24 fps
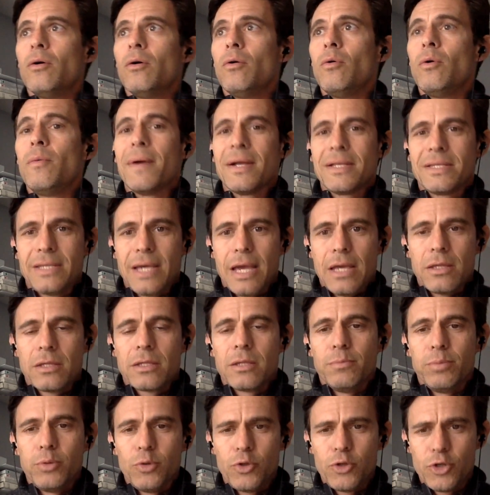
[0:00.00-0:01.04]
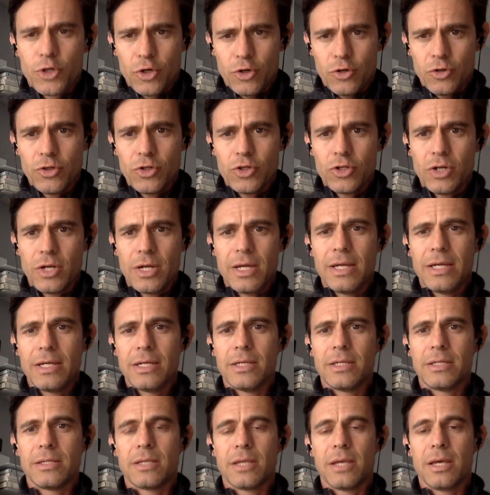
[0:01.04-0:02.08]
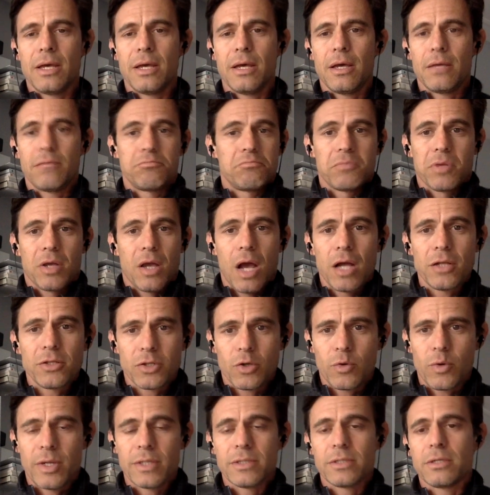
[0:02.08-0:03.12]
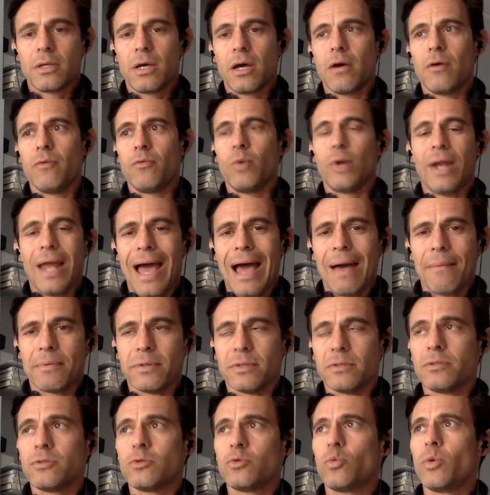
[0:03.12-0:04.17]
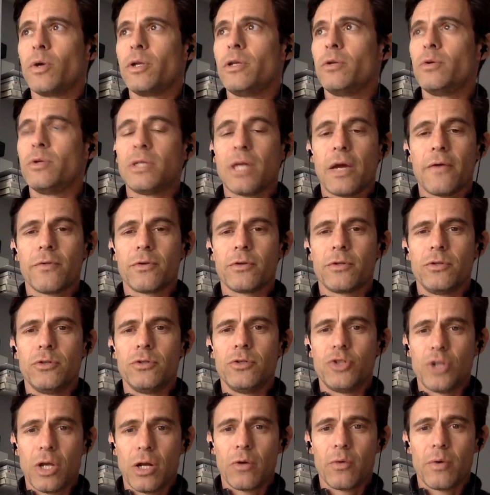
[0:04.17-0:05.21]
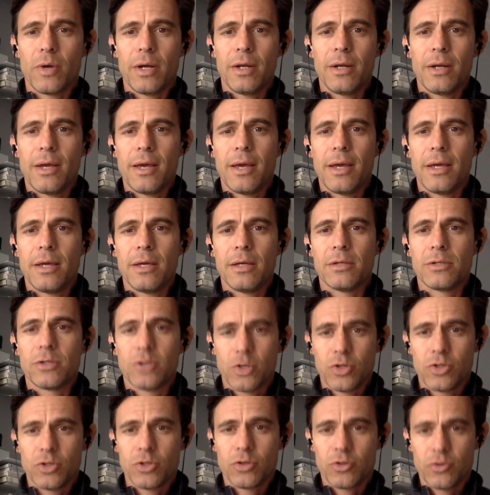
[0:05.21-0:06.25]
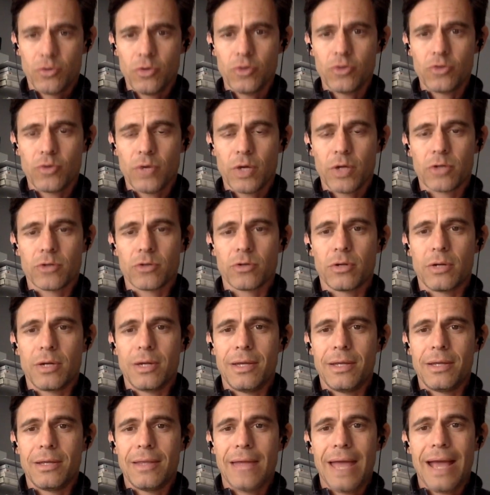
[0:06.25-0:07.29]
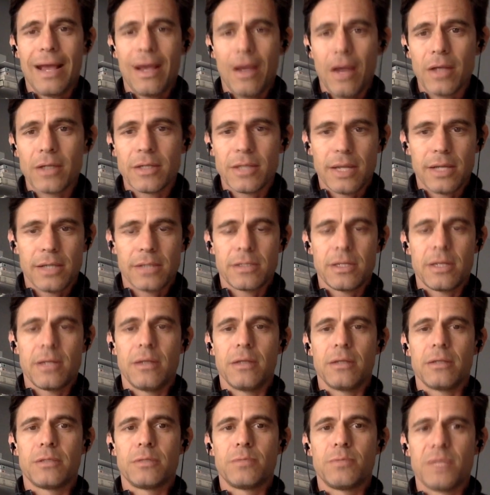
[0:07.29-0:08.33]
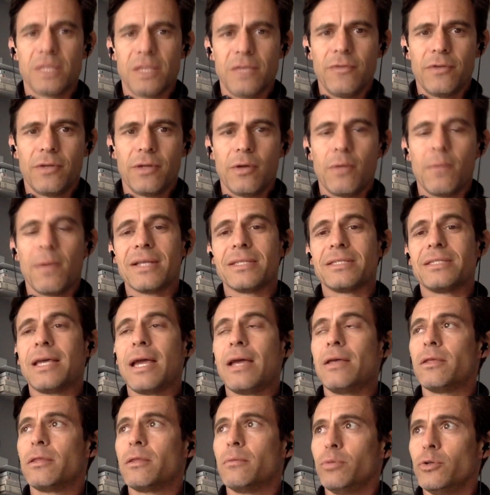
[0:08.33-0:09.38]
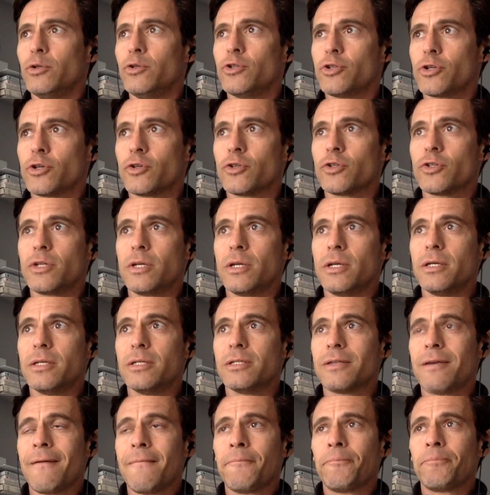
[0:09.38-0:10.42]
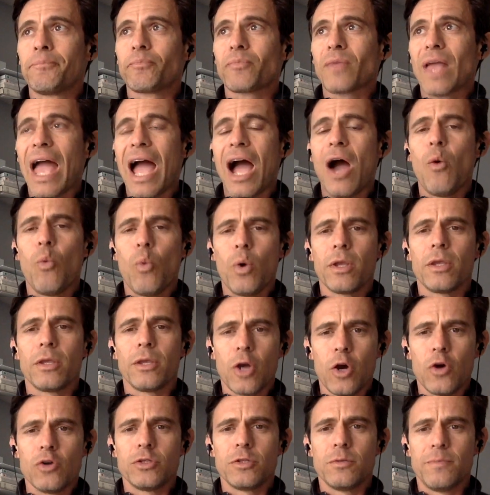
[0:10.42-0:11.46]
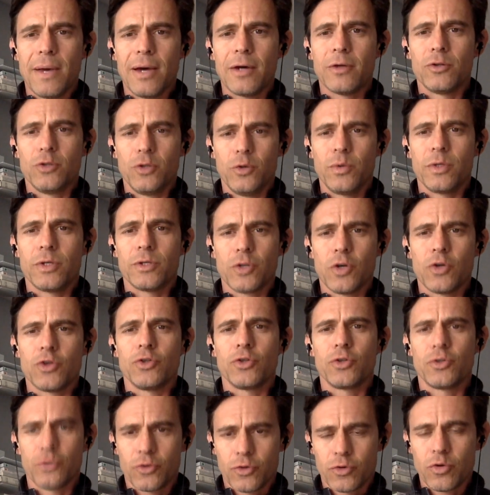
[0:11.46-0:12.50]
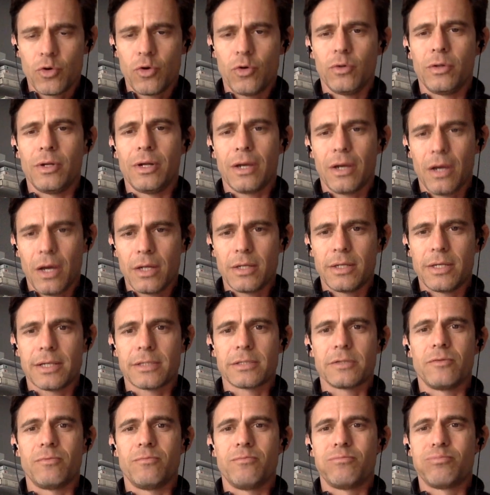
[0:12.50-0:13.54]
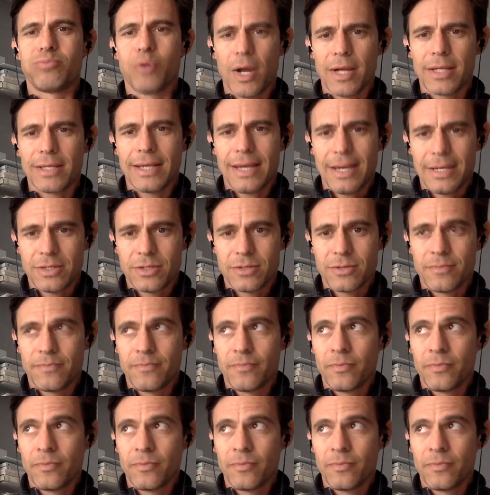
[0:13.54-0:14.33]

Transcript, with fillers: we might say that the blue church is uh, the consequence of what happens when you endeavor to generate a social control structure in that context. And specifically, we might say that the blue church is how one goes about doing social control in the context of broadcast.